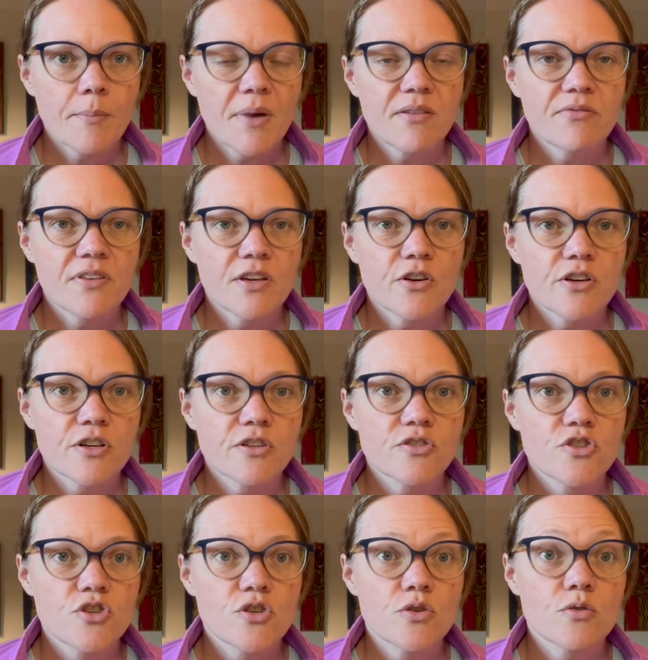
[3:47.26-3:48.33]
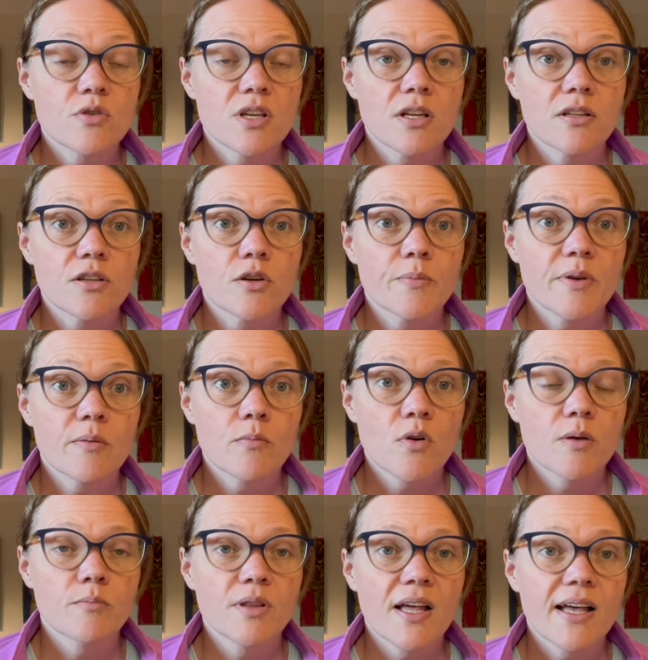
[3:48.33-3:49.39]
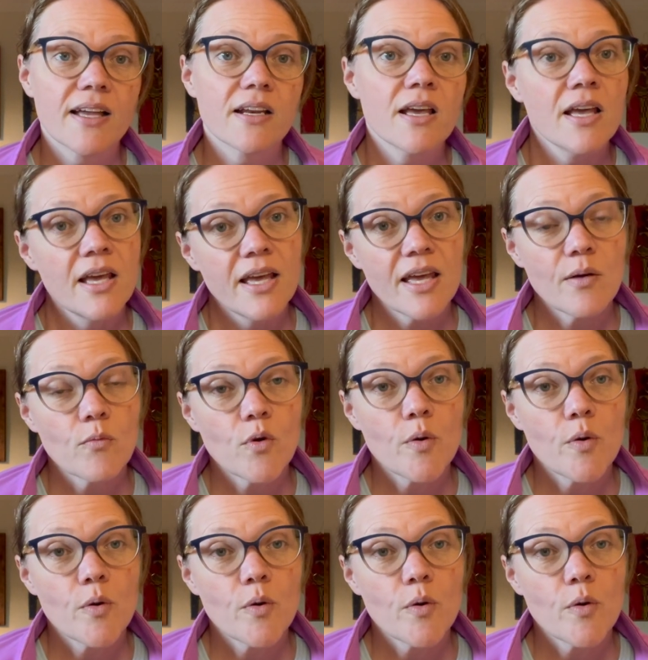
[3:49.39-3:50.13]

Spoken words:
my finger to get a little bit more blood. It will